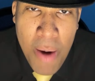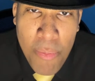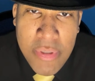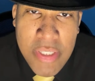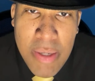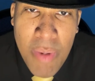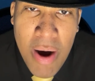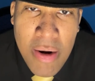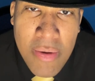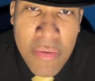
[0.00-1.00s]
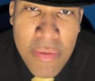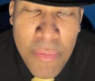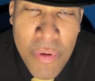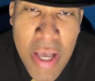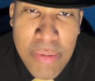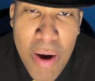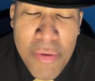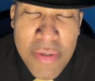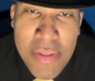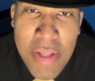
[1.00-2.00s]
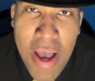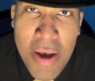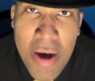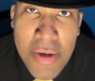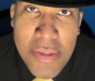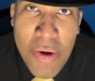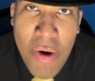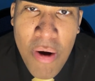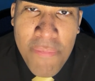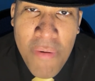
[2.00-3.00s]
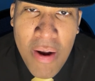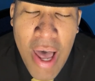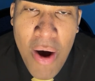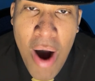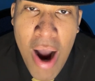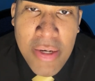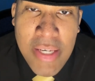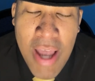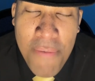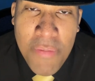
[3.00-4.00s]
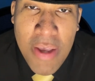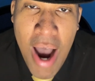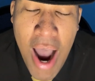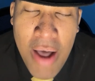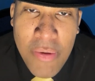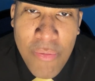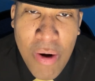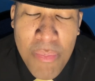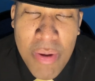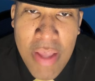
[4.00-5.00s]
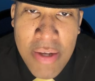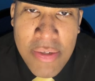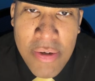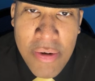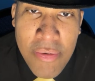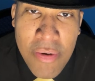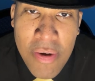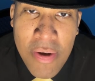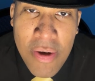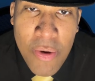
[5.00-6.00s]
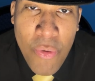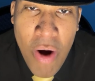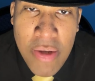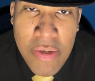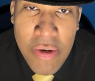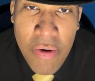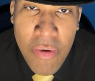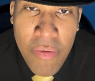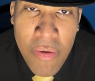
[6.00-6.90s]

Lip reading: we'll see about it. Well, that's why there's that show called Fallout. I definitely highly recommend that show. Great show.